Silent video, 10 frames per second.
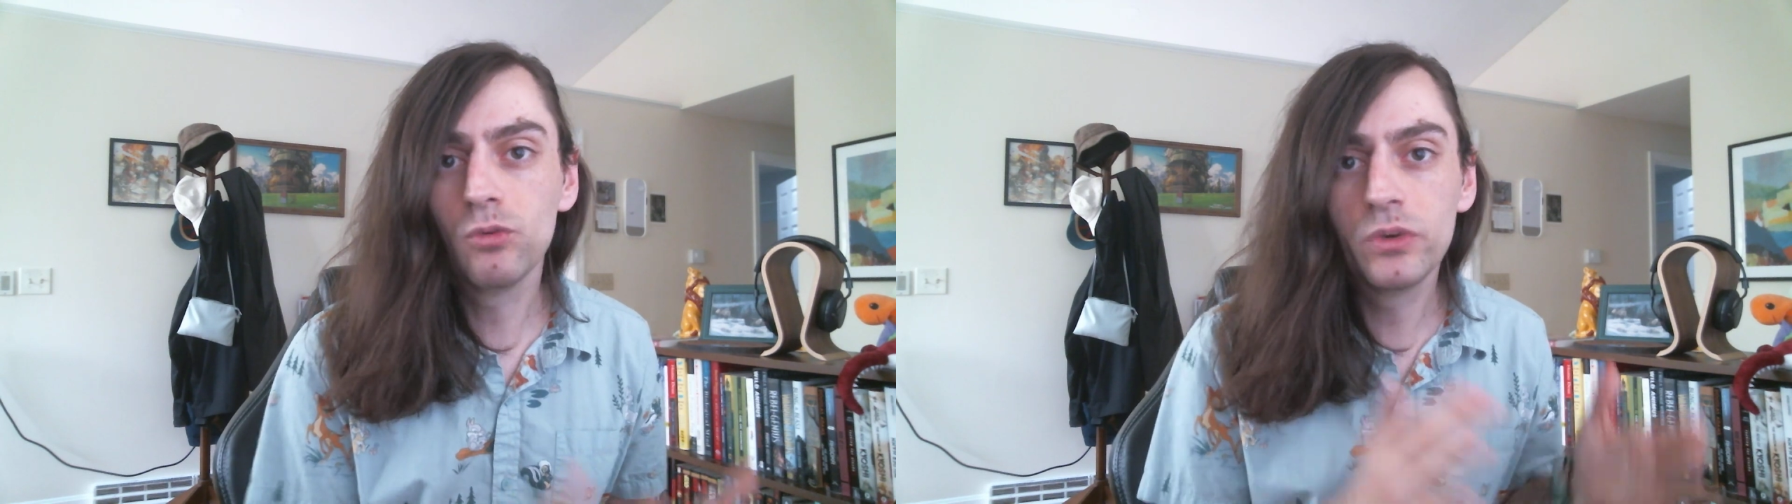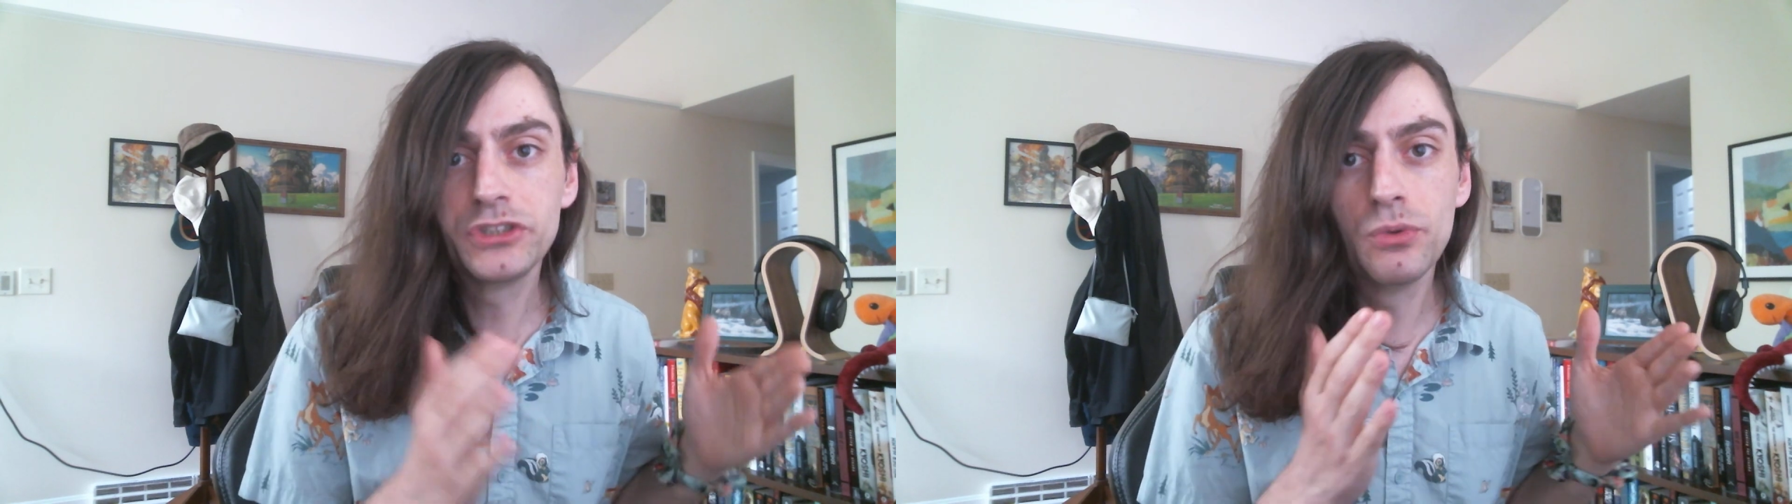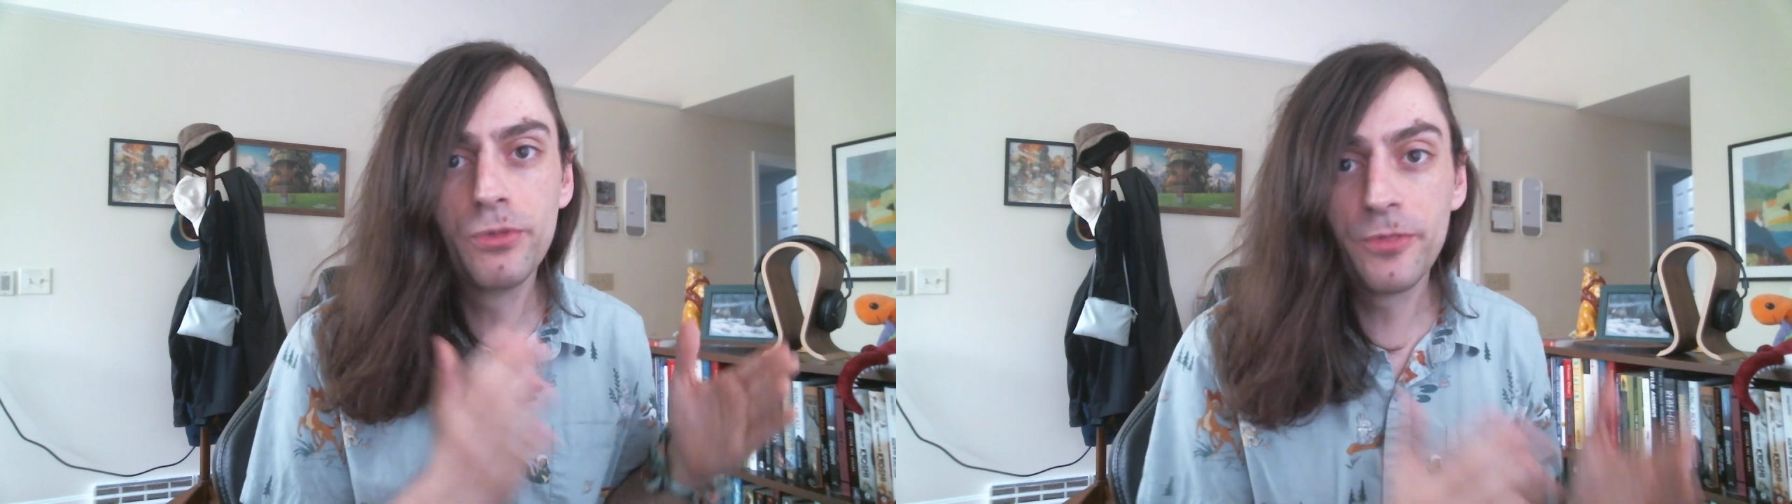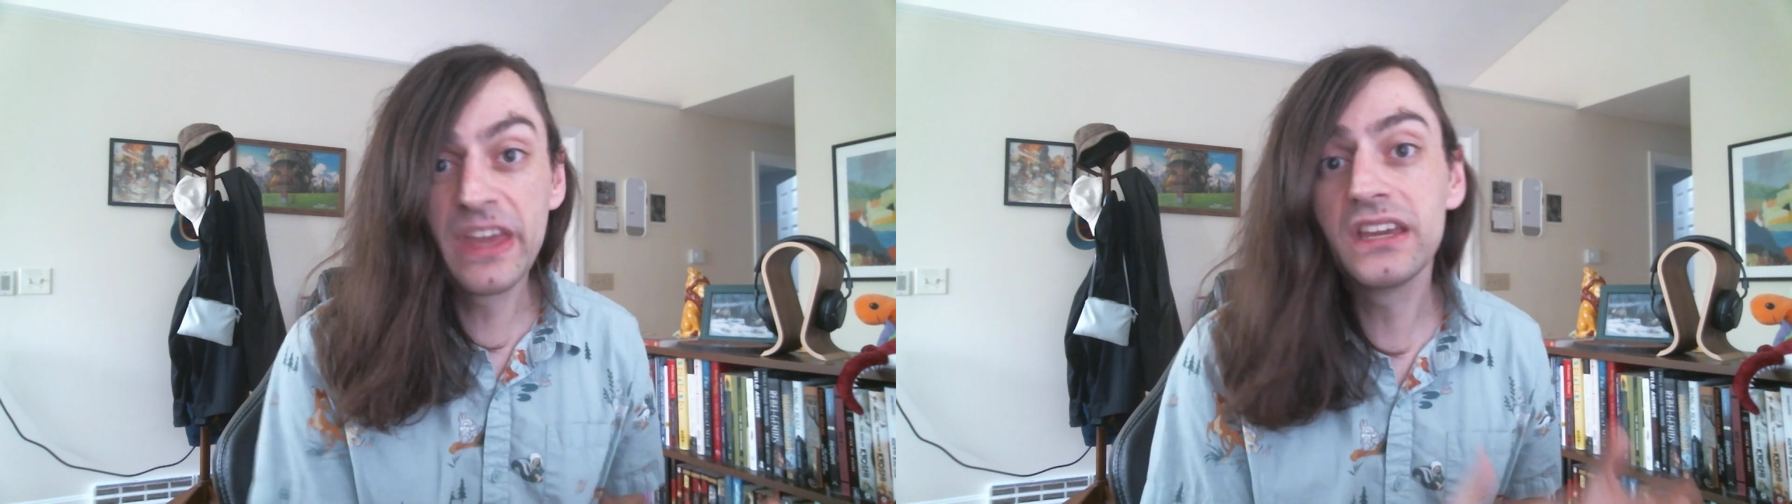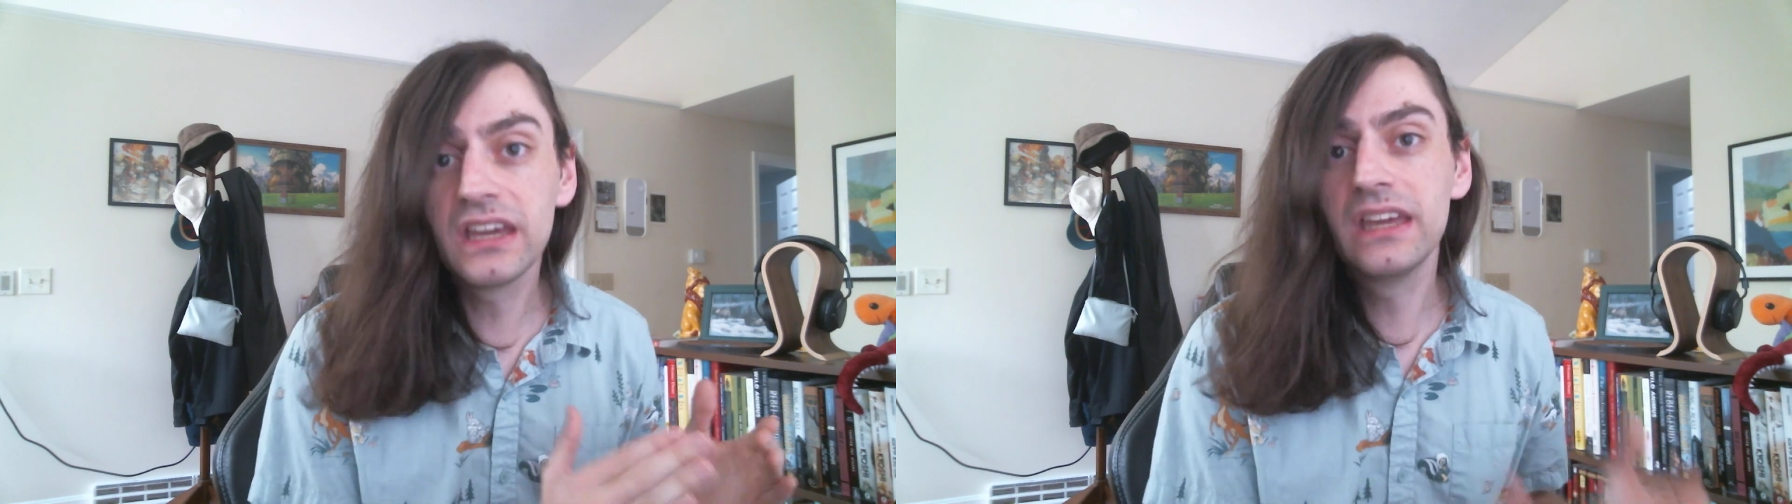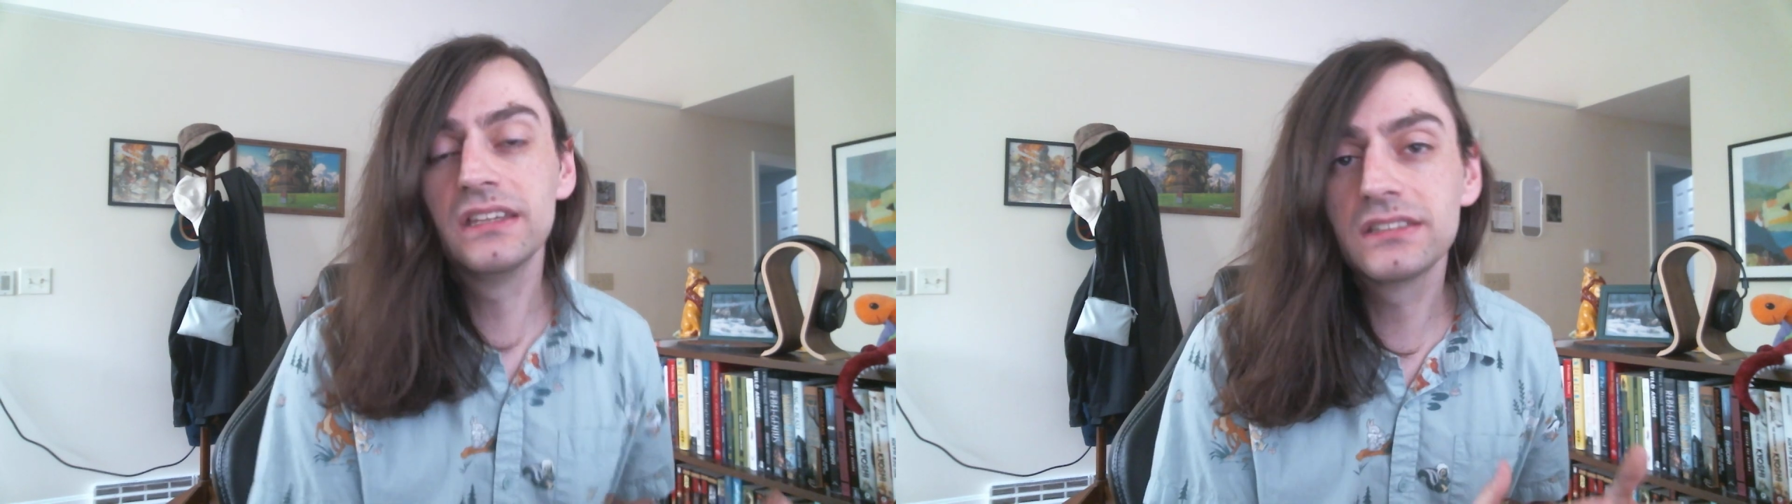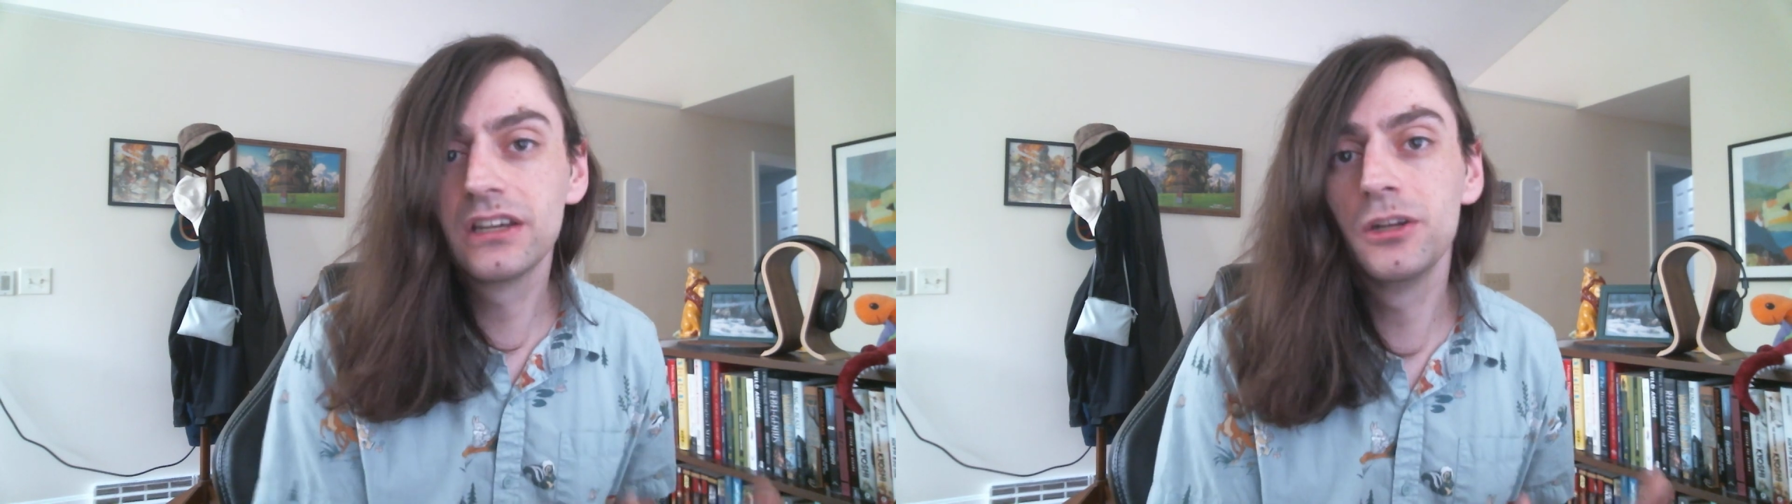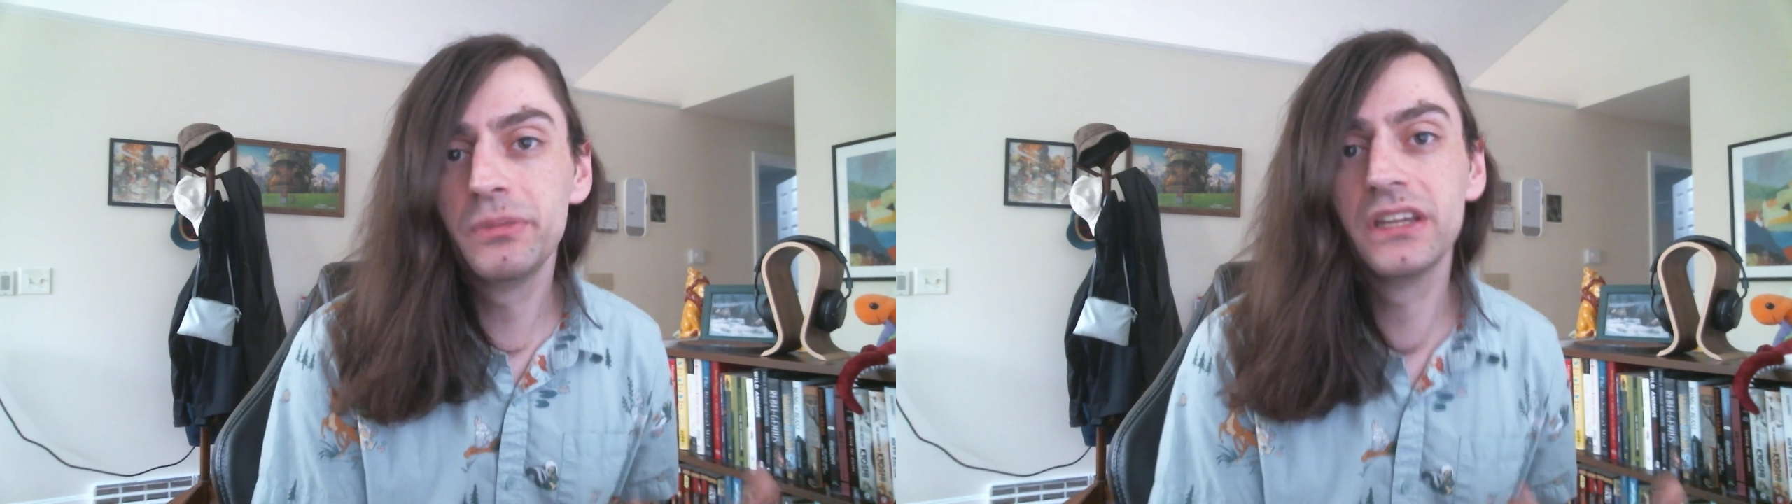which you think is
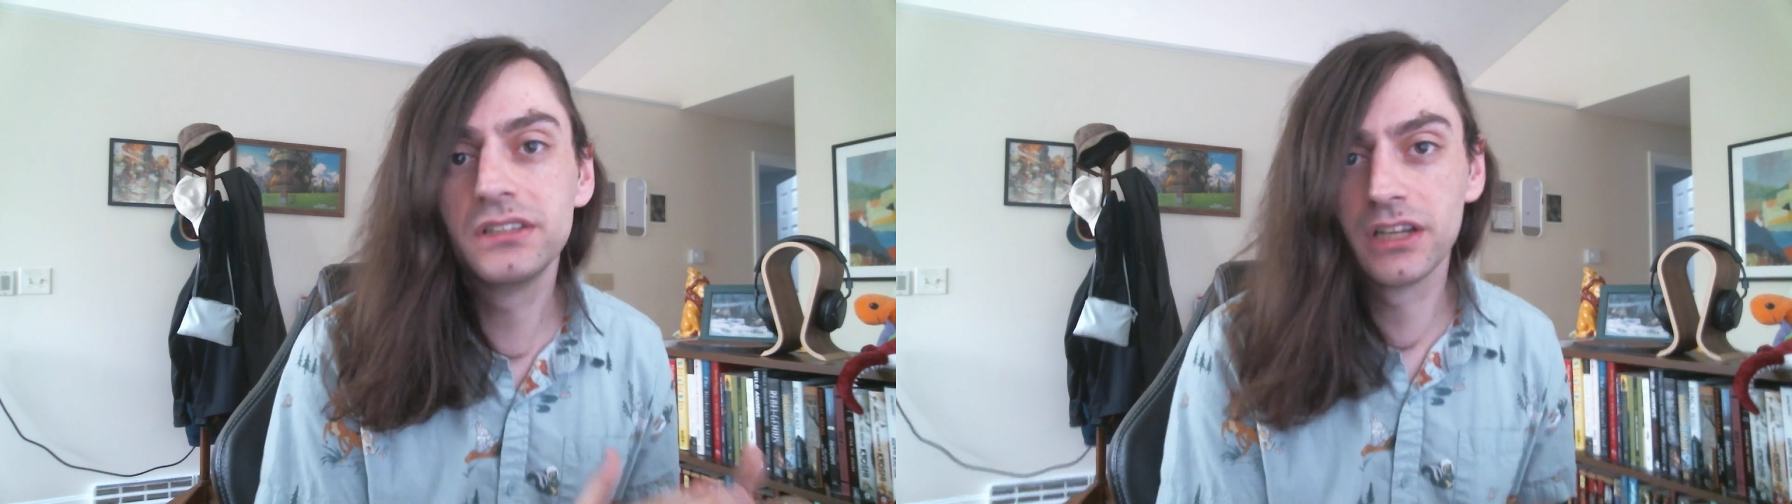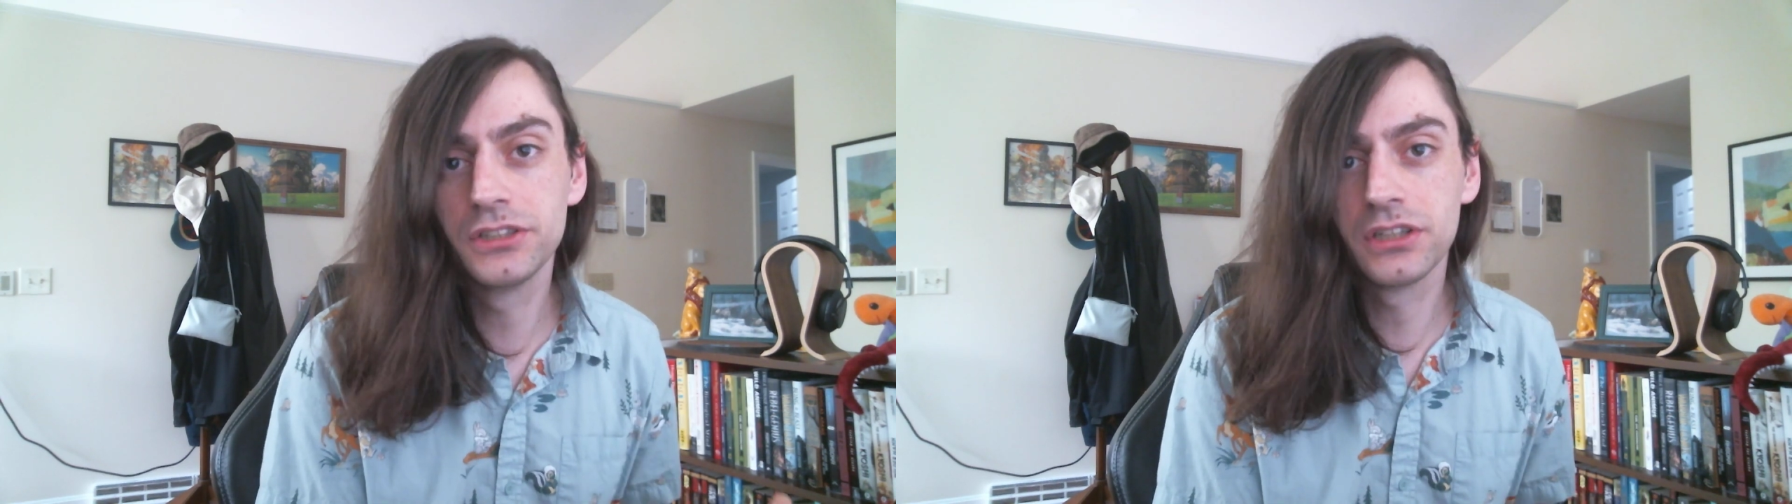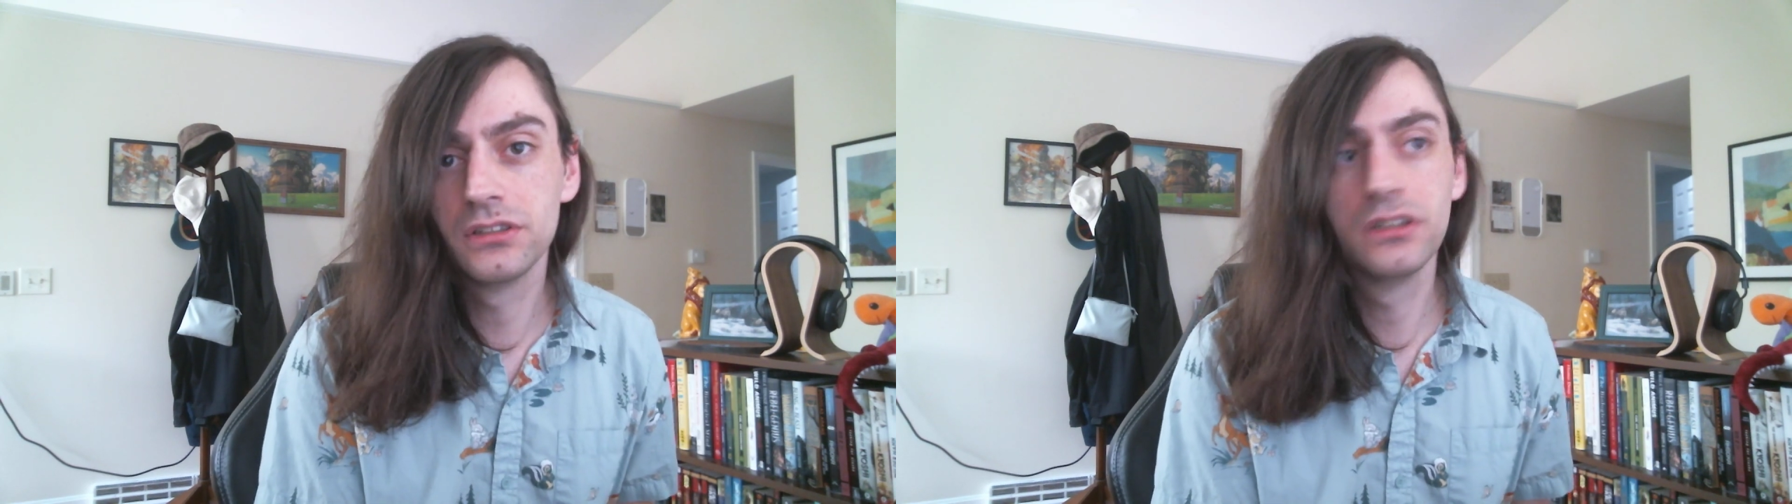gonna be a dungeon.